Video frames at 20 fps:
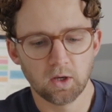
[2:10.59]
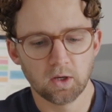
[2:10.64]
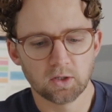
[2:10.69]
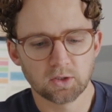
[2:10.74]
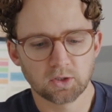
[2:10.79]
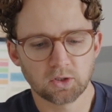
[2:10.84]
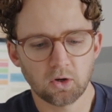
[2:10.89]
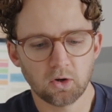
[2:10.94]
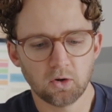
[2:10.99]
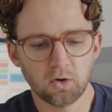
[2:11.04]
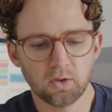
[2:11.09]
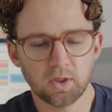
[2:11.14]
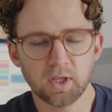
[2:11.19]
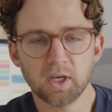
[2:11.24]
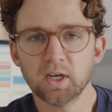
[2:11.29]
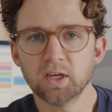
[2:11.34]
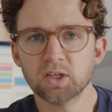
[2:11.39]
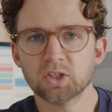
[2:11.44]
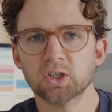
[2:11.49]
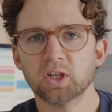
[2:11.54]
So the
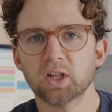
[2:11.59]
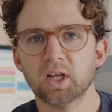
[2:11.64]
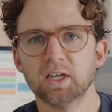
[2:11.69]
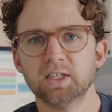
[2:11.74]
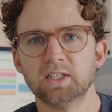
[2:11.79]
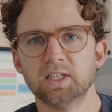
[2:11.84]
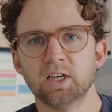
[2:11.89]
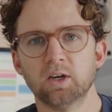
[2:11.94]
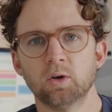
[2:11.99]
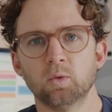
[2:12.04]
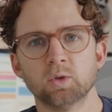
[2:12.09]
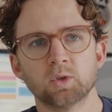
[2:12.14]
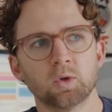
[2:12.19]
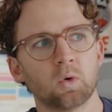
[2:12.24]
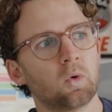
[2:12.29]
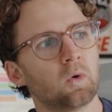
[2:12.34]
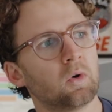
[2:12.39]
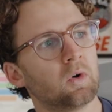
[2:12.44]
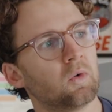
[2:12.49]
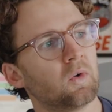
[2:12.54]
initial idea was
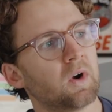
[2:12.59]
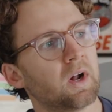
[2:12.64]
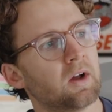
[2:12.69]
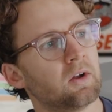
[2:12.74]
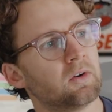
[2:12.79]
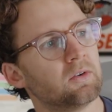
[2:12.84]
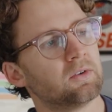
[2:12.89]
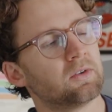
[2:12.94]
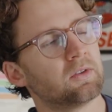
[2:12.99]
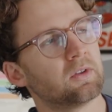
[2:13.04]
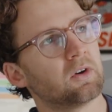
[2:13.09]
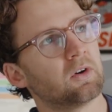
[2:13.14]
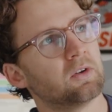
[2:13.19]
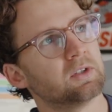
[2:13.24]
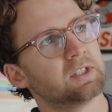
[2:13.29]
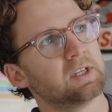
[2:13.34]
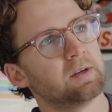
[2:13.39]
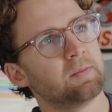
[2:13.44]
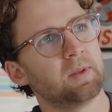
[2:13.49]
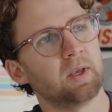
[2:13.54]
all around the concept